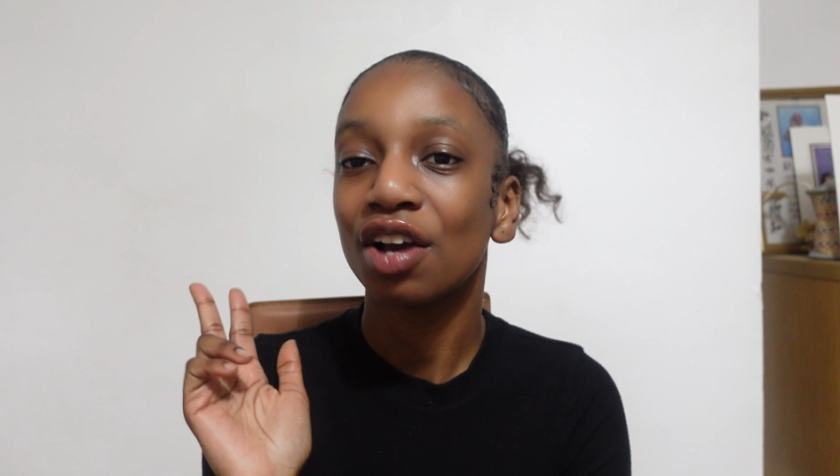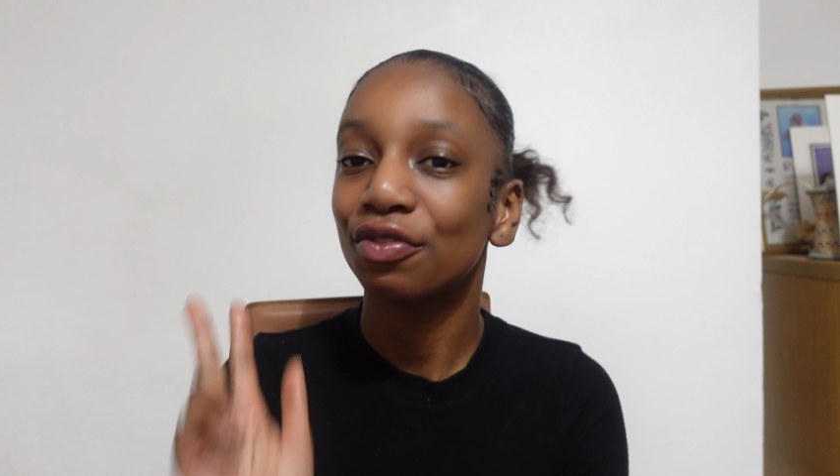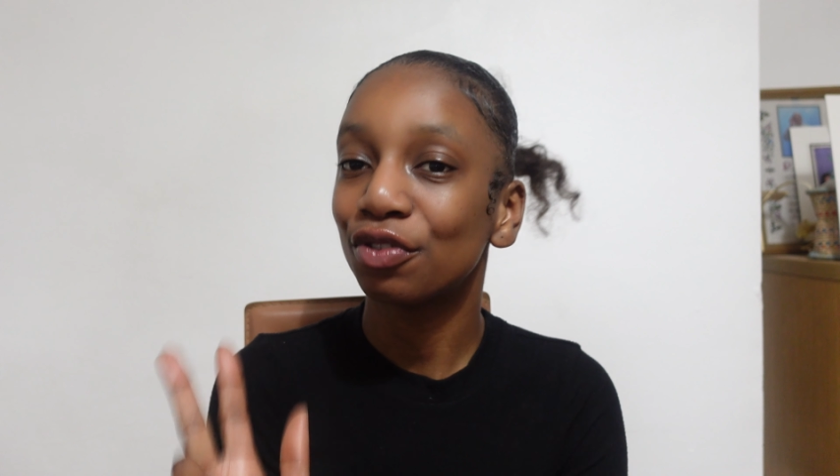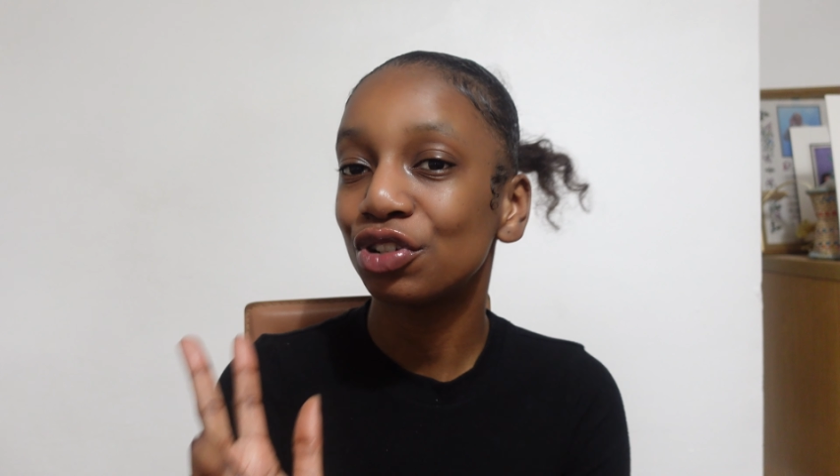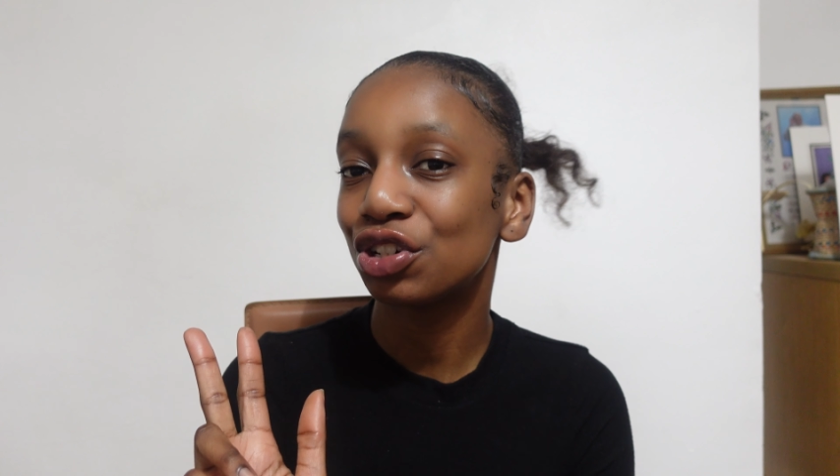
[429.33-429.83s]

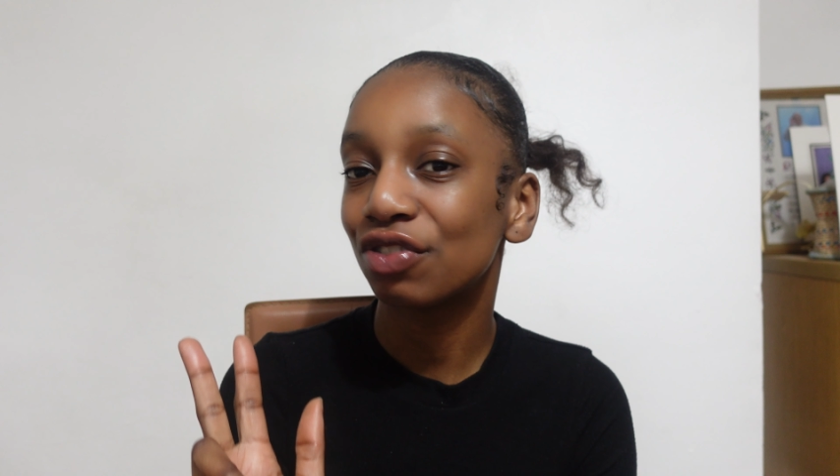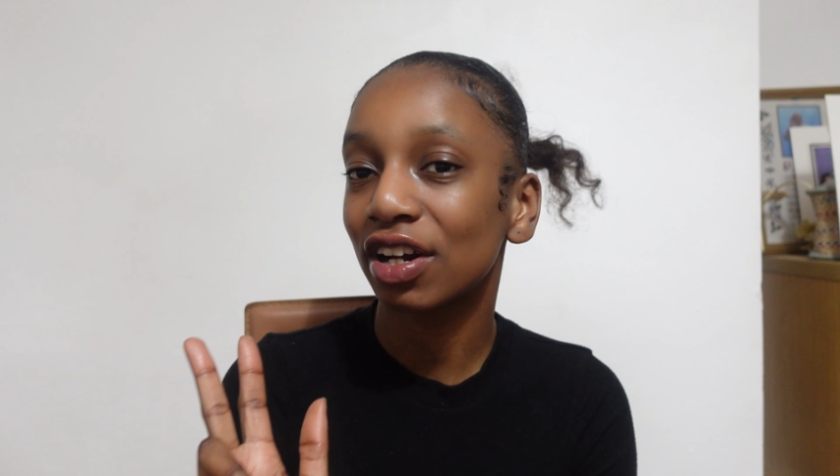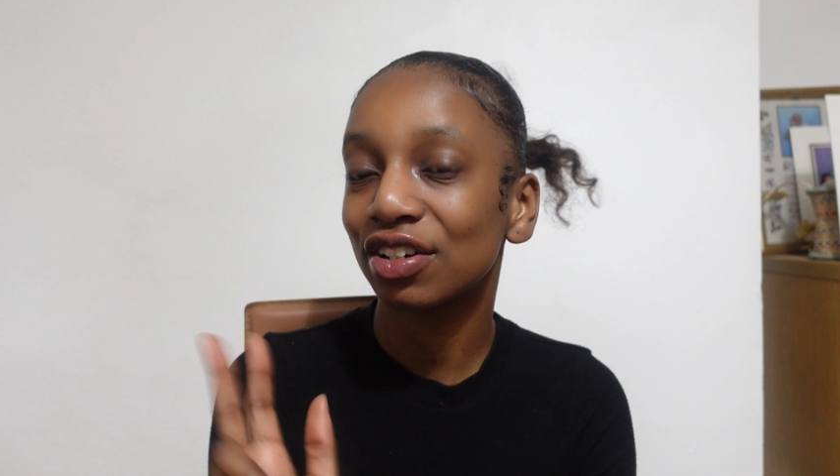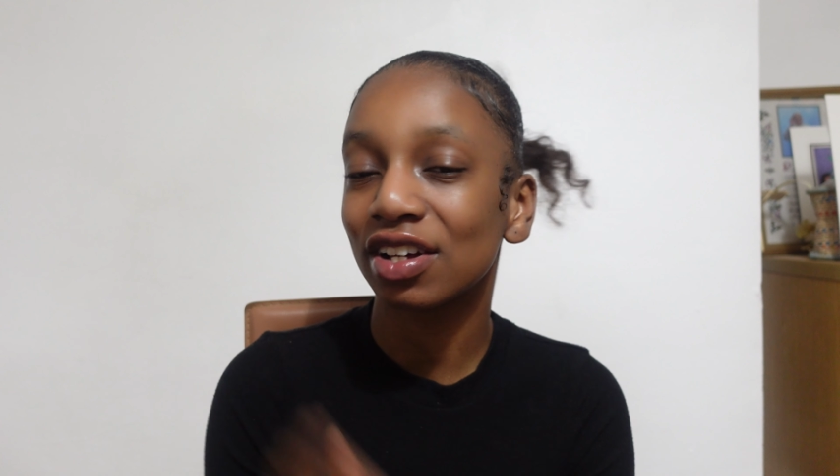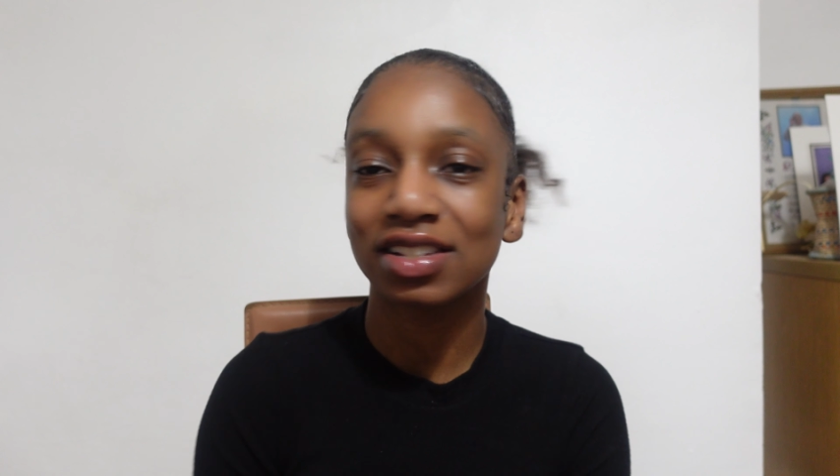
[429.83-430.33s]
for new
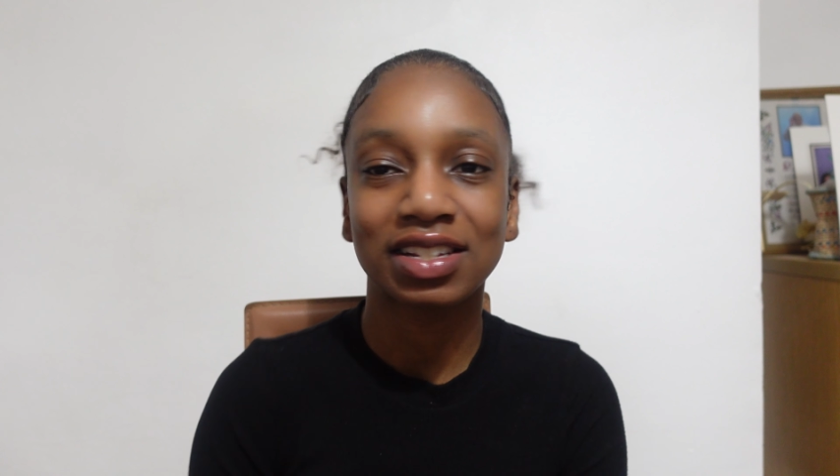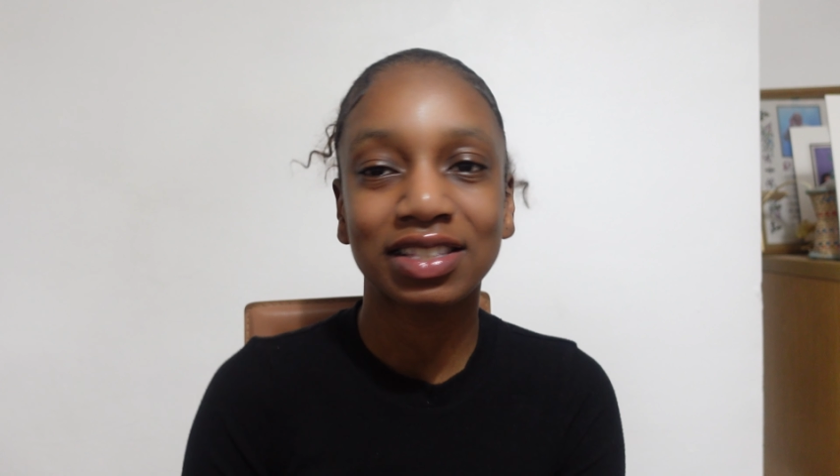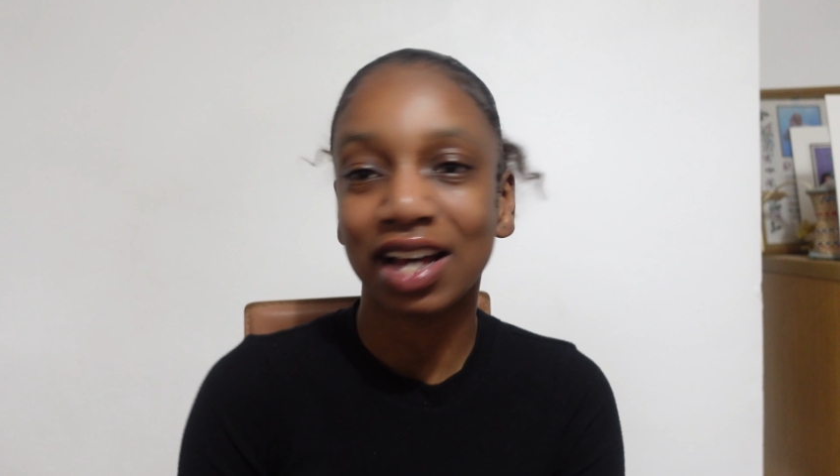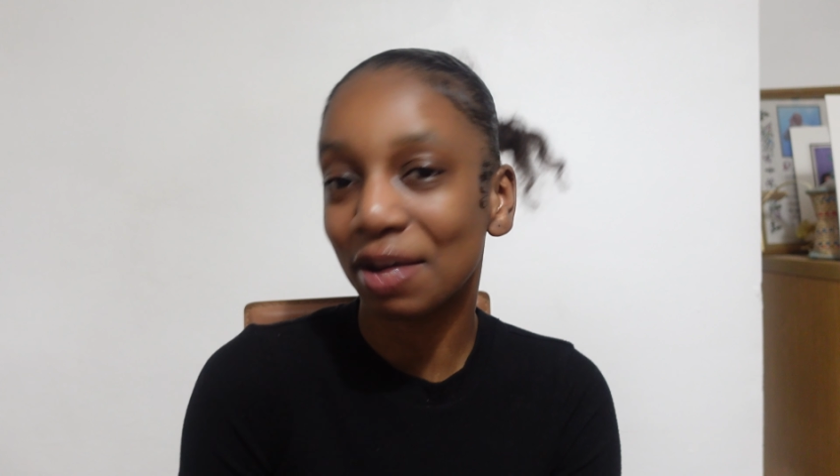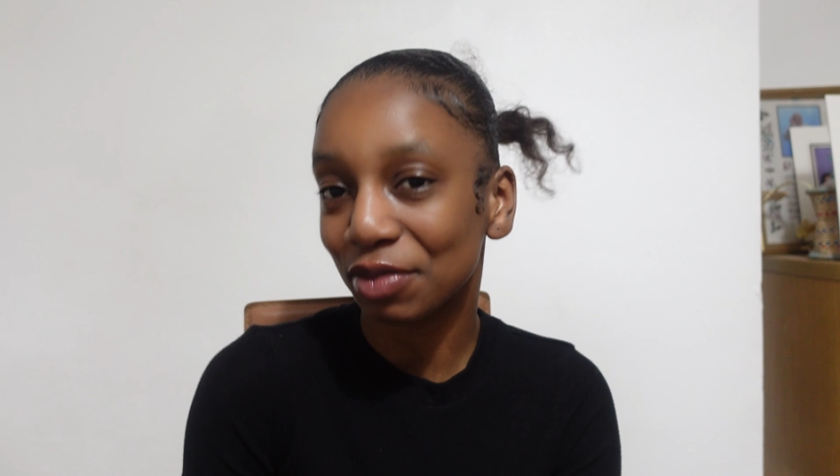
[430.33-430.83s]
grad nurses
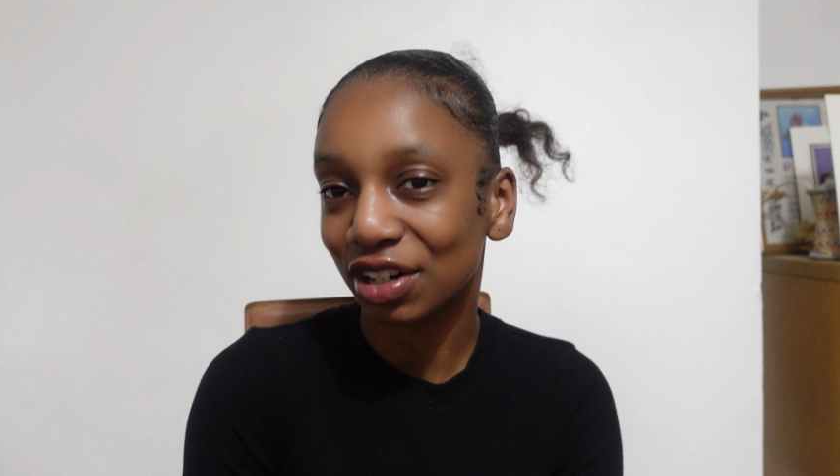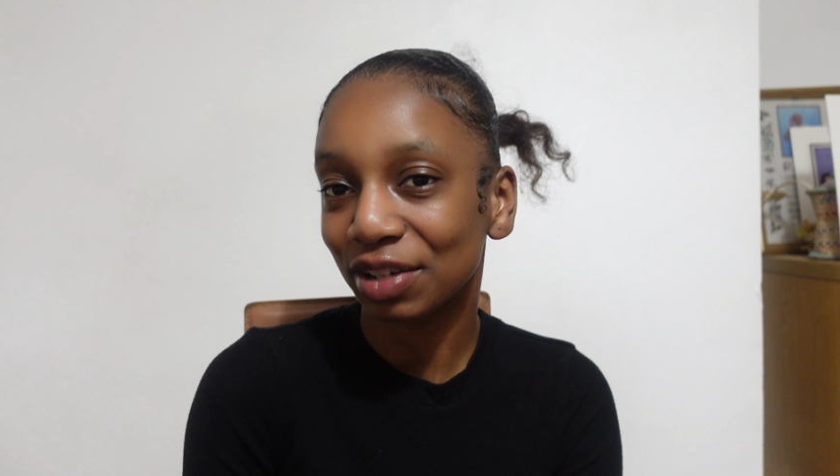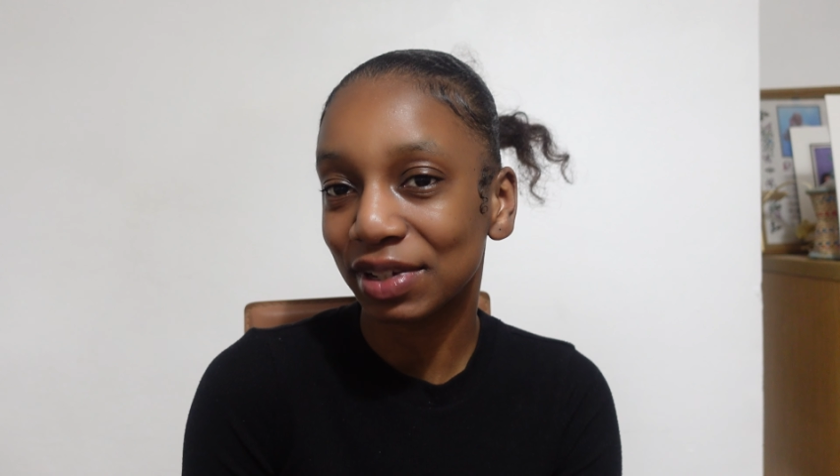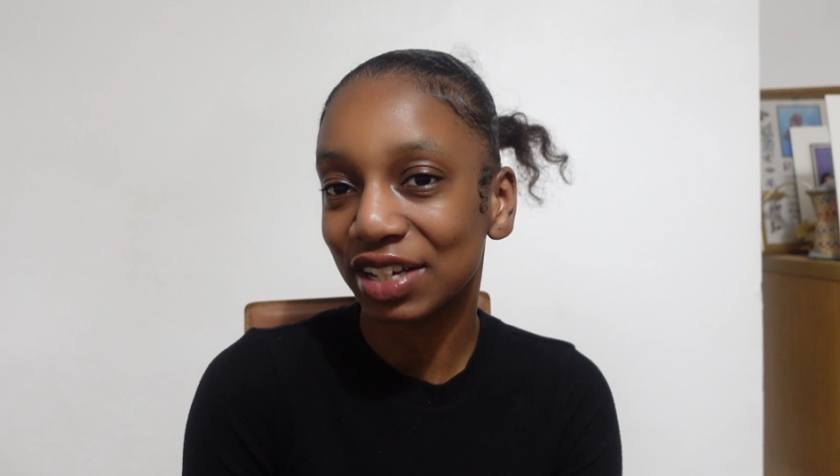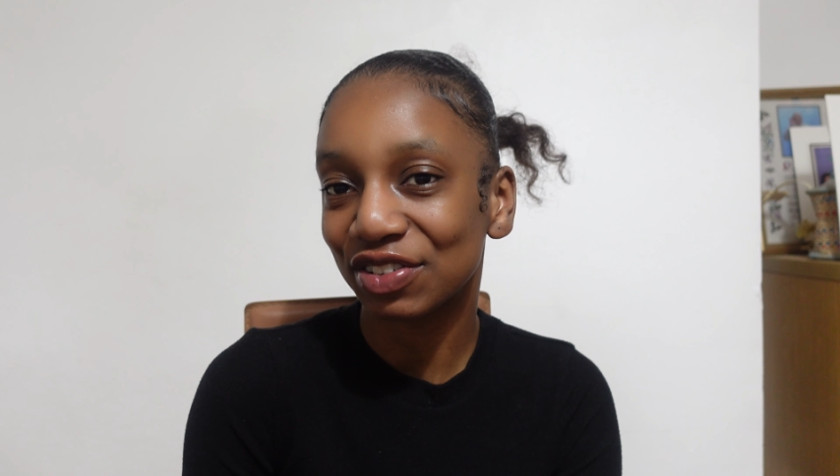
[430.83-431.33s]
that I'm going to
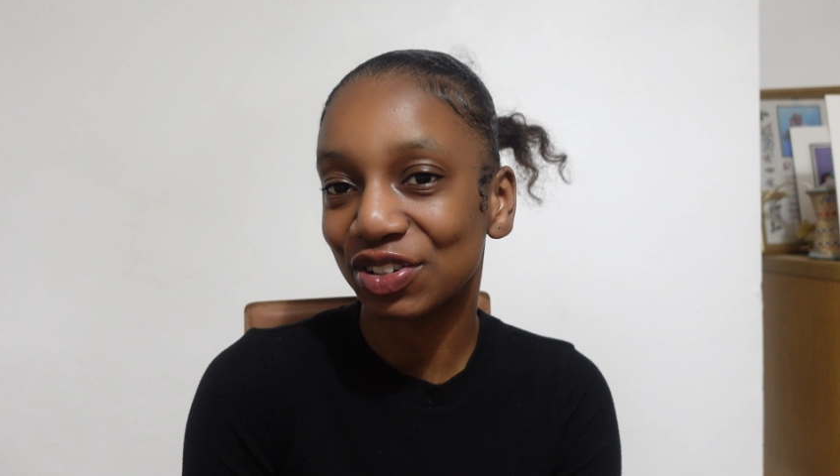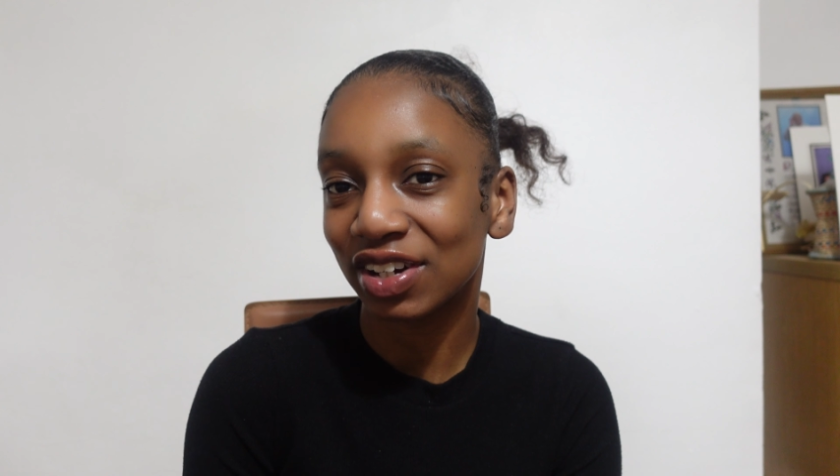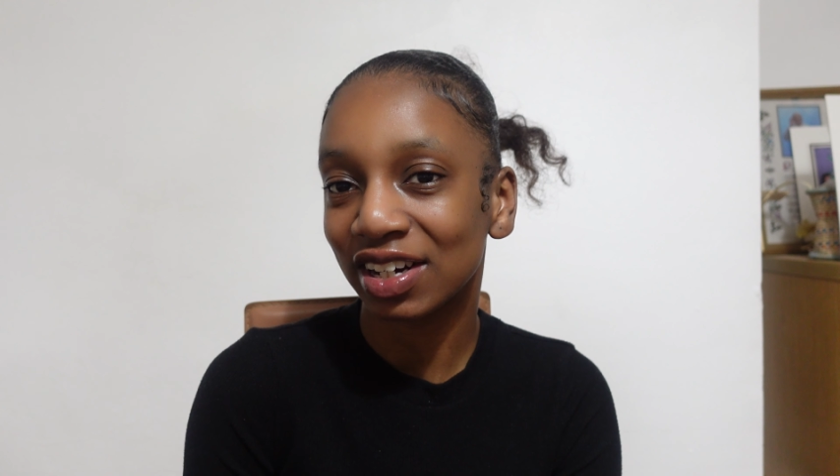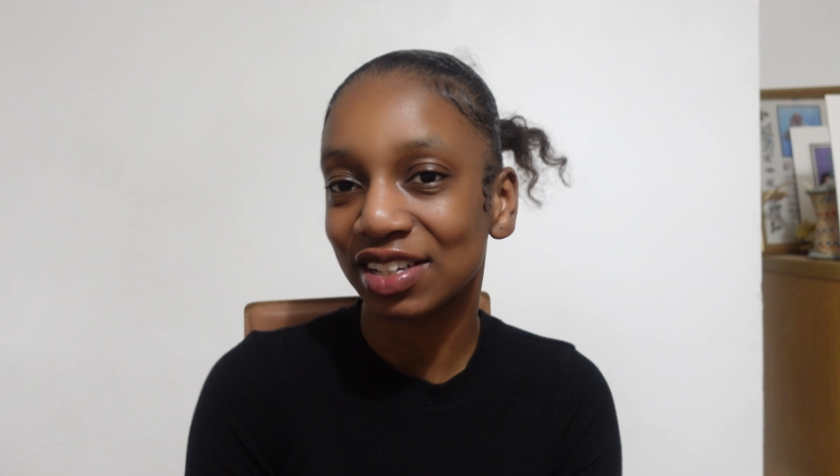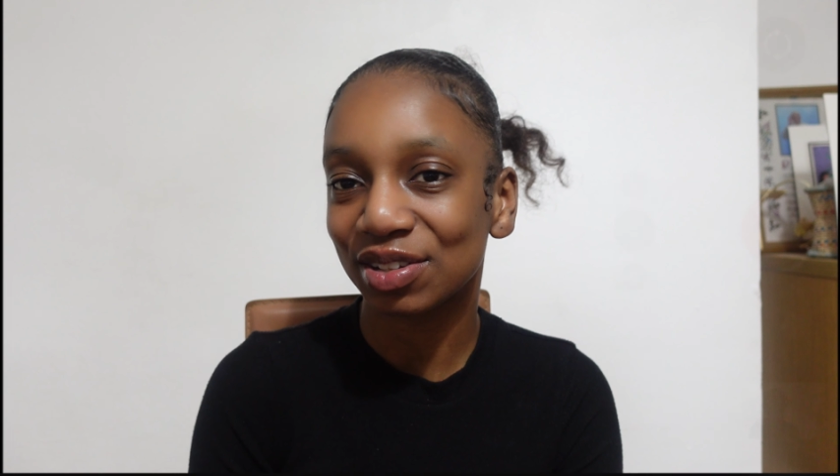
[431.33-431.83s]
be giving you
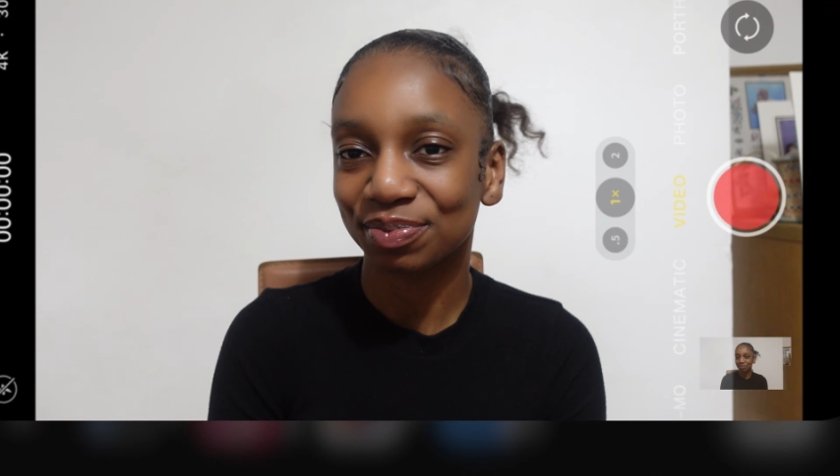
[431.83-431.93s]
guys.